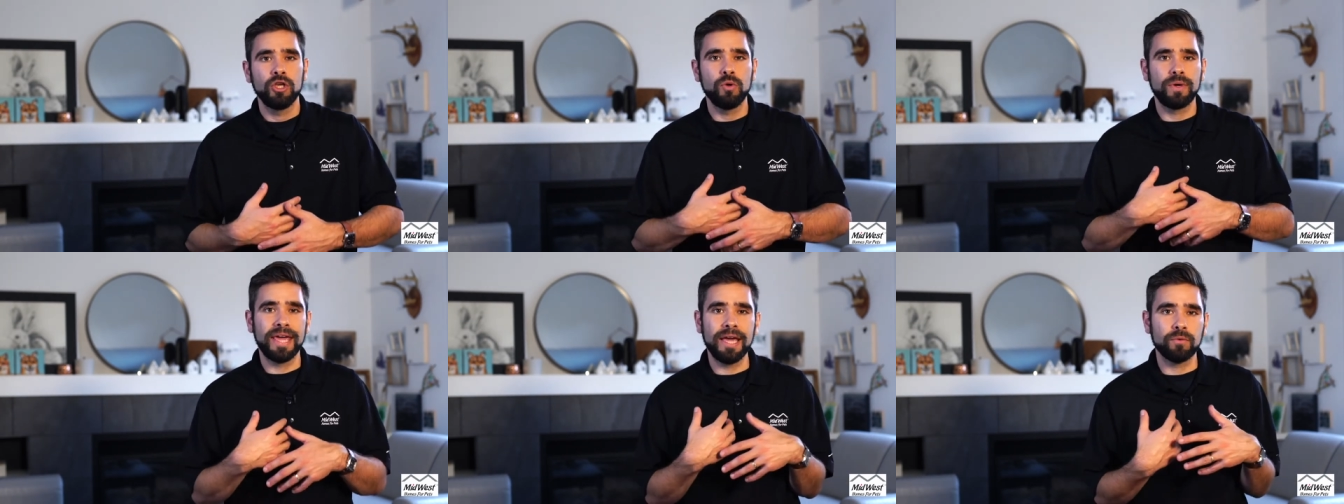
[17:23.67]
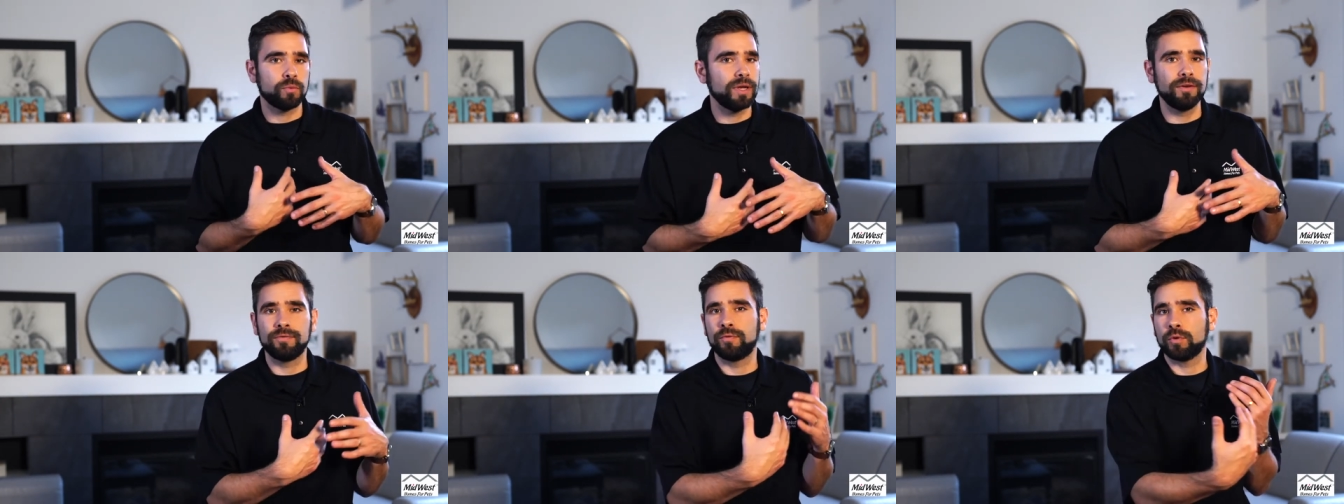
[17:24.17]
You can't
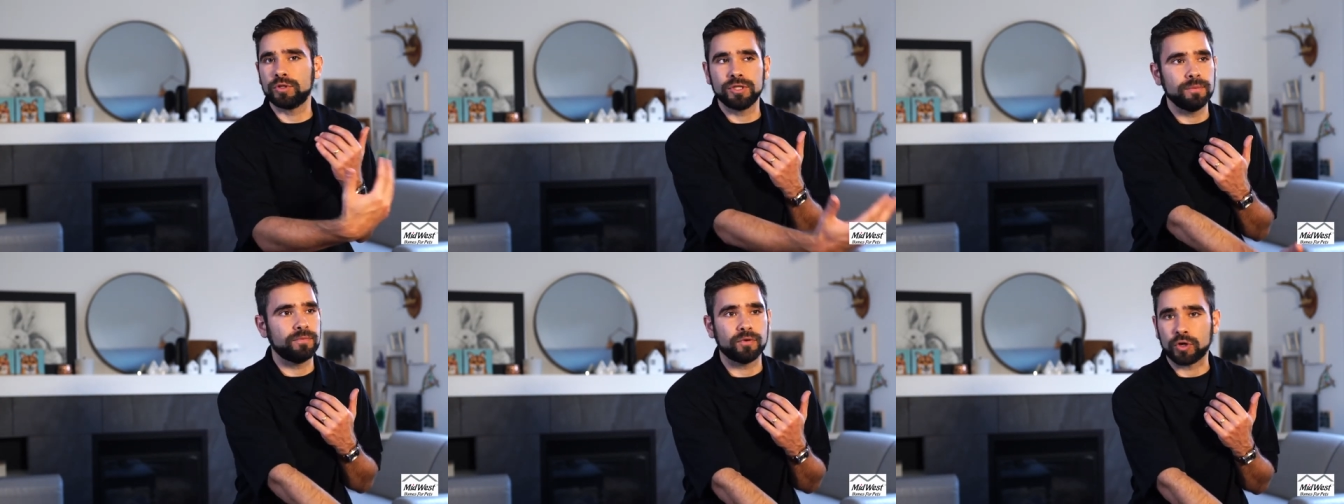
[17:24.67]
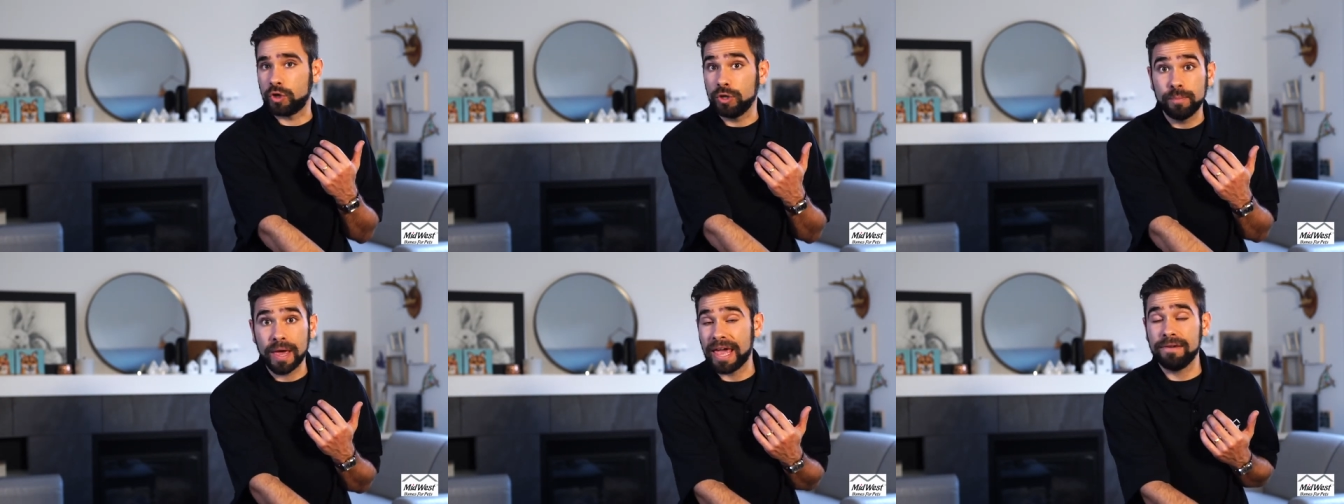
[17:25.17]
reinforce them for
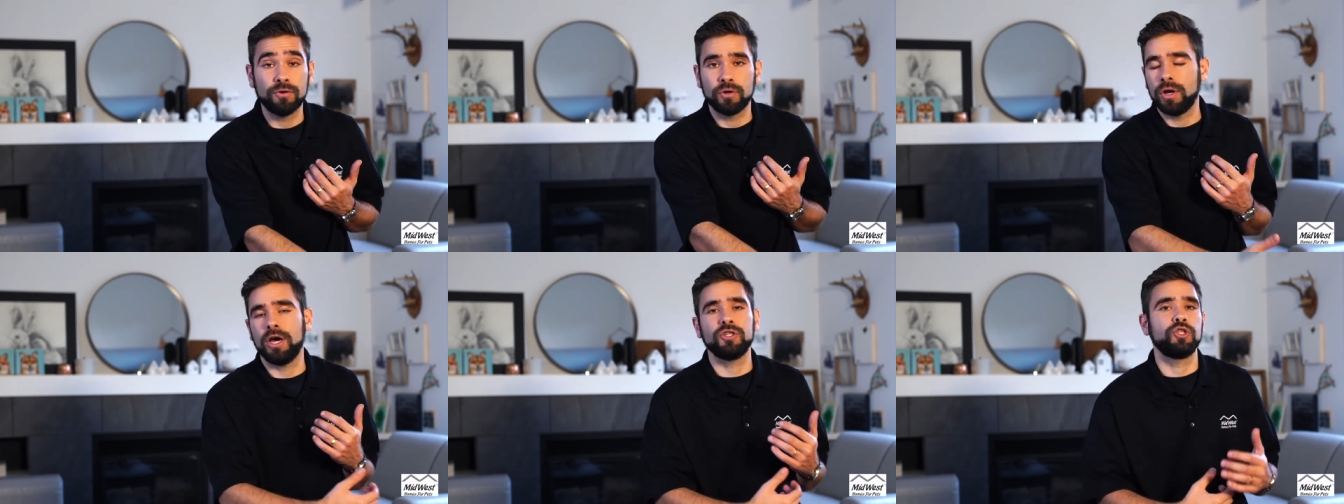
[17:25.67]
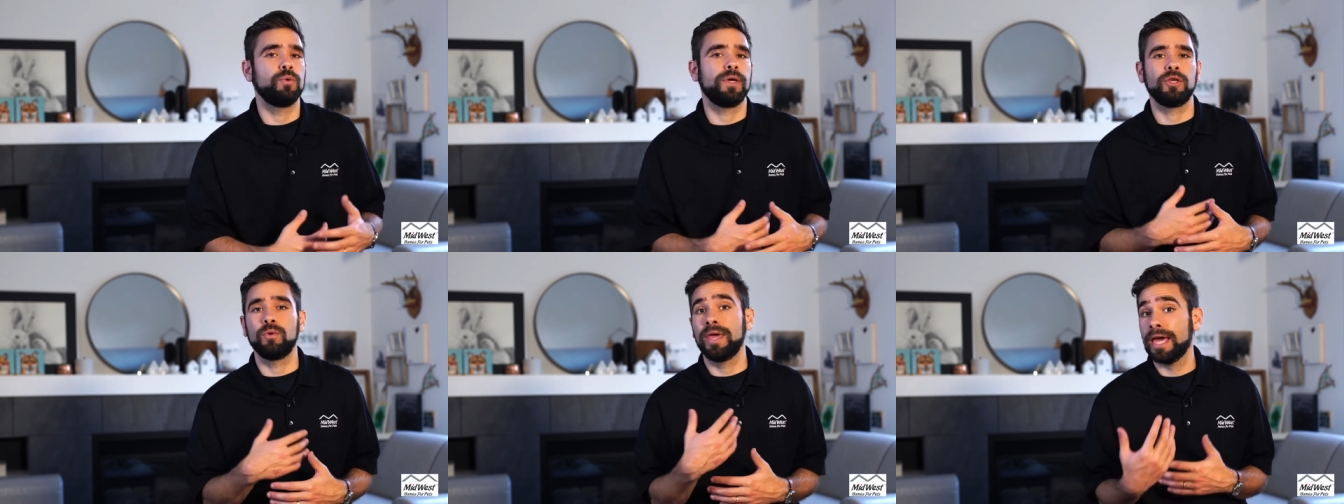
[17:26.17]
good behavior not
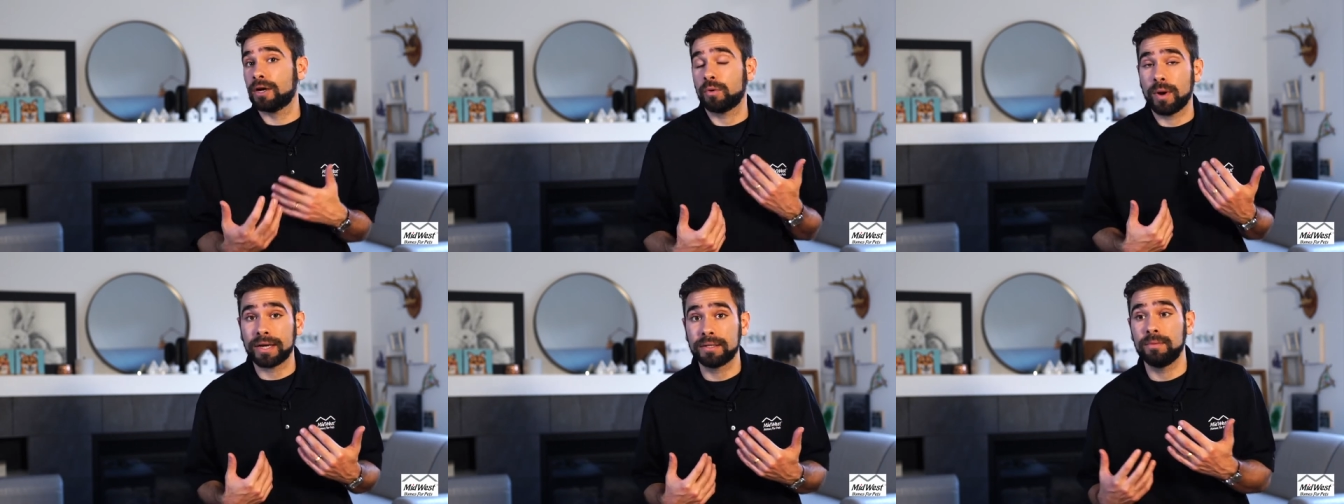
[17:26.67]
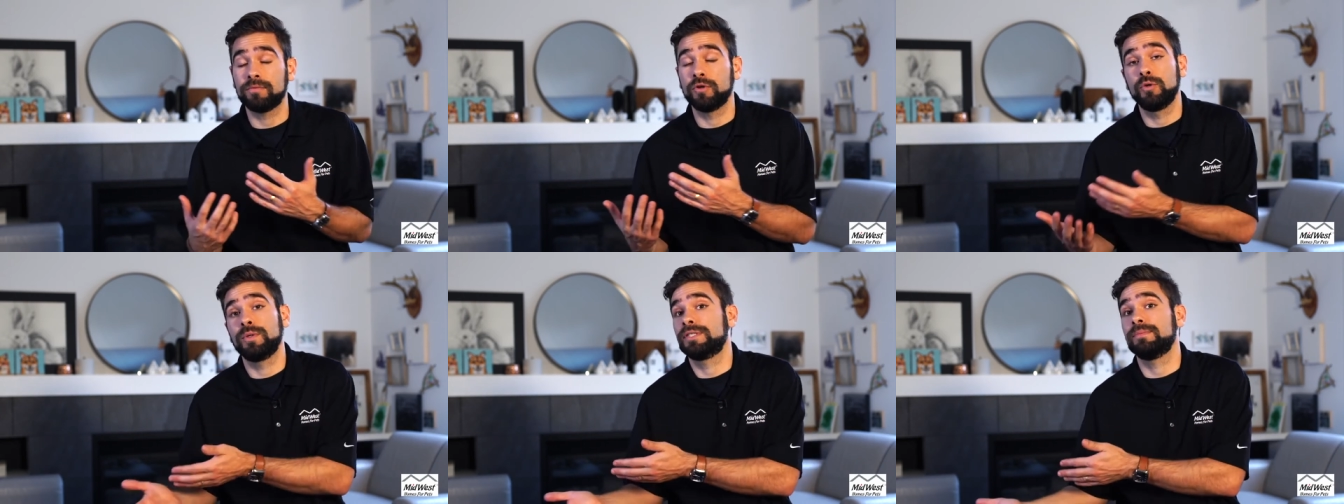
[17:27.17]
chewing. You can't correct them
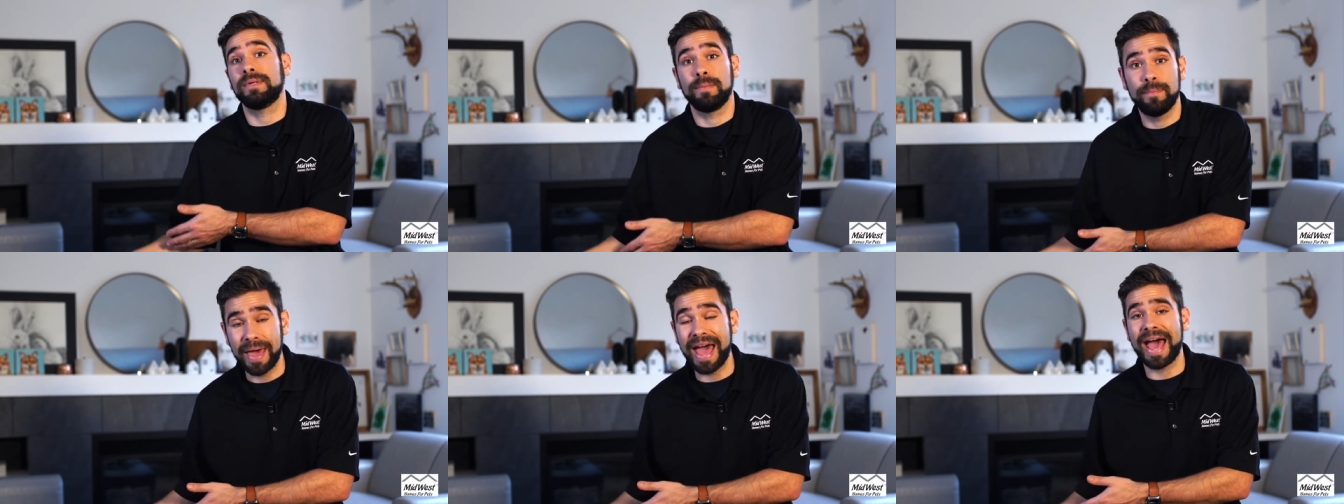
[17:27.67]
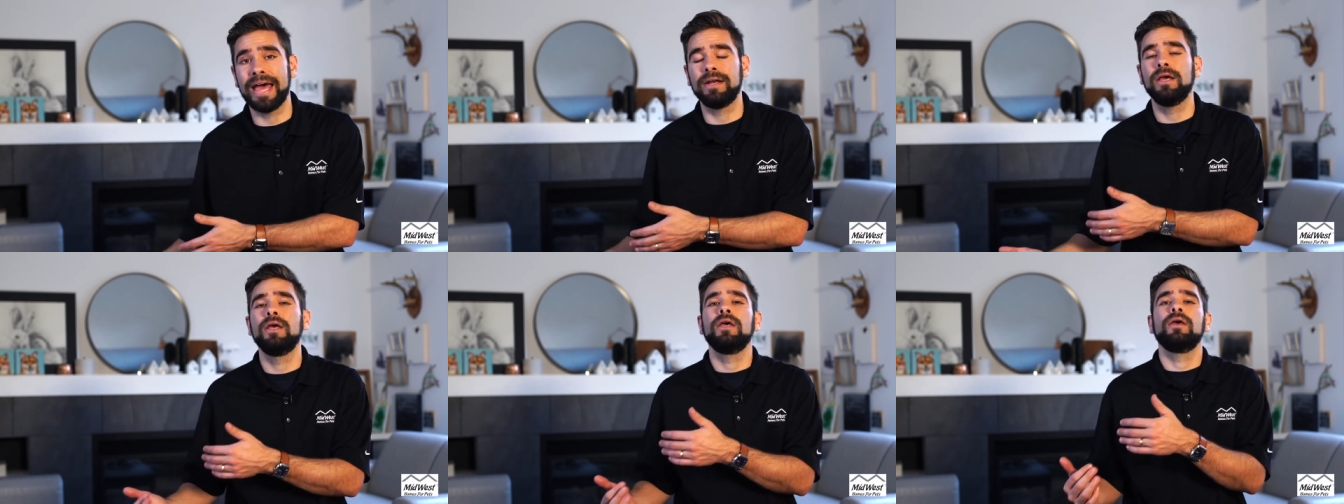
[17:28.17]
for doing something bad.